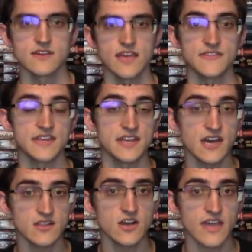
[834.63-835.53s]
And then
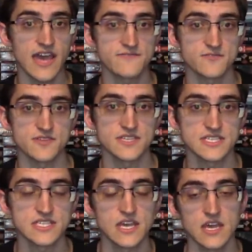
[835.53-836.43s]
not long after
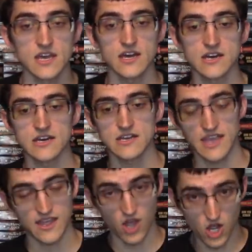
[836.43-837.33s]
this,
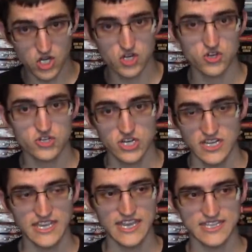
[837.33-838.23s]
Hunger
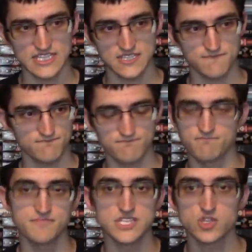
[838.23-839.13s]
gets
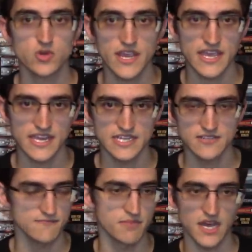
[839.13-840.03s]
betrayed
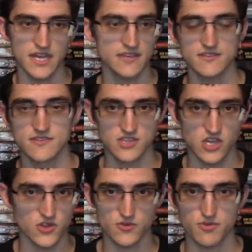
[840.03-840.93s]
by the
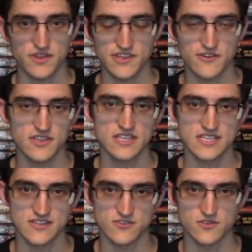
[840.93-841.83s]
other Praetherian
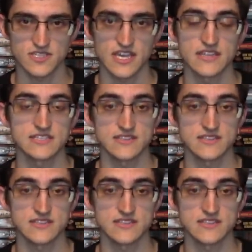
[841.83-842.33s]
leaders, and